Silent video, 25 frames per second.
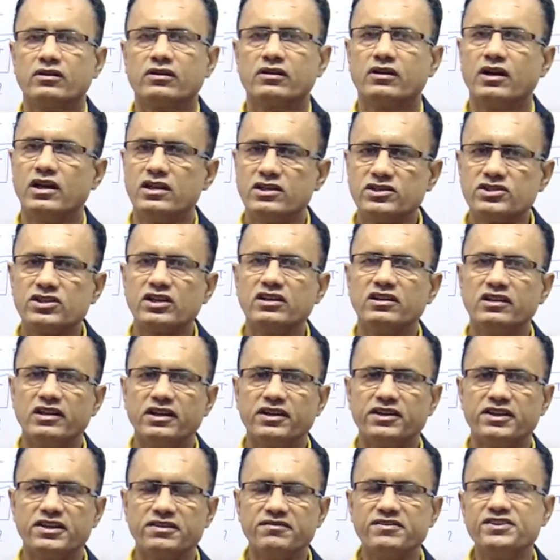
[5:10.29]
cultural
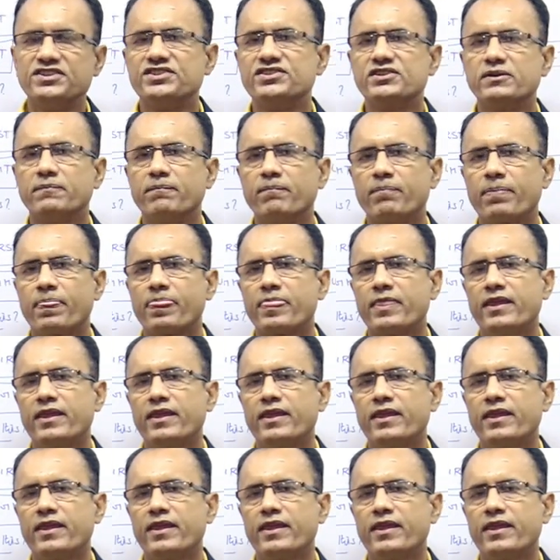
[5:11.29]
relativism.